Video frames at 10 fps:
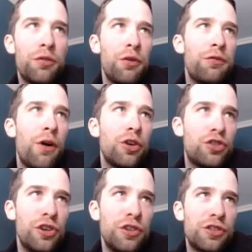
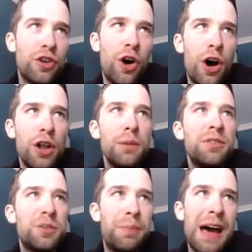functions, column
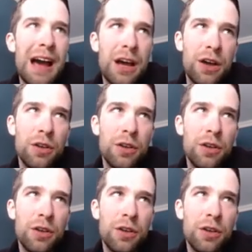spec,